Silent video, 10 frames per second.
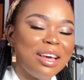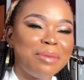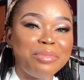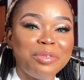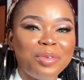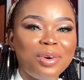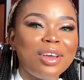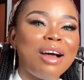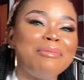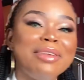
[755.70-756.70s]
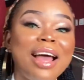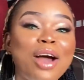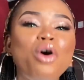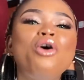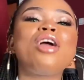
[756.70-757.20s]
before I'll be like,
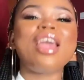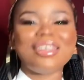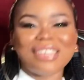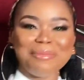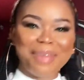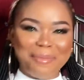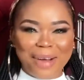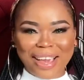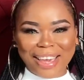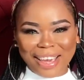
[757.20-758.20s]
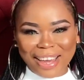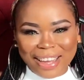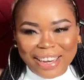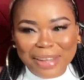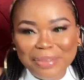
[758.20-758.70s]
oh yes, I'm not back in
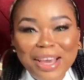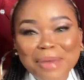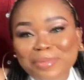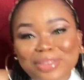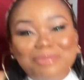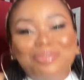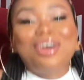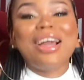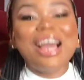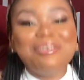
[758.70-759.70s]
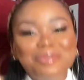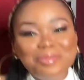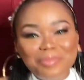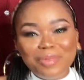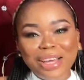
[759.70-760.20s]
Ghana. The vlog
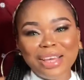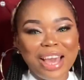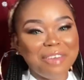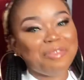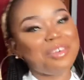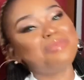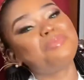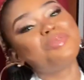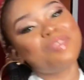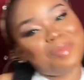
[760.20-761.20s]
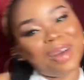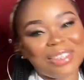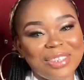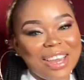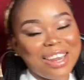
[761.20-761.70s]
I feel moving
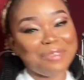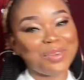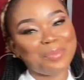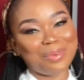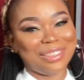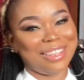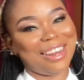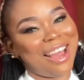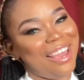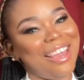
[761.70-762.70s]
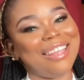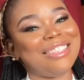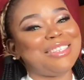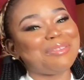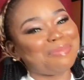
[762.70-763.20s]
back to Ghana, I'm not posted that
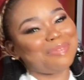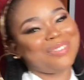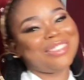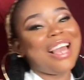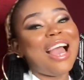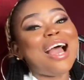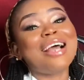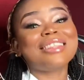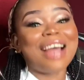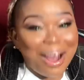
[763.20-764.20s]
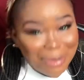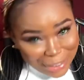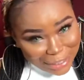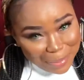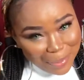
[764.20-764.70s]
yet. I will
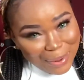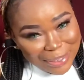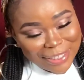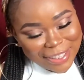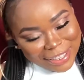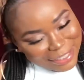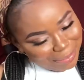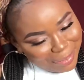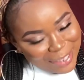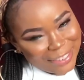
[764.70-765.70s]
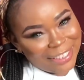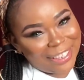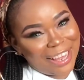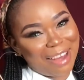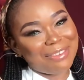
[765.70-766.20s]
still post it basically,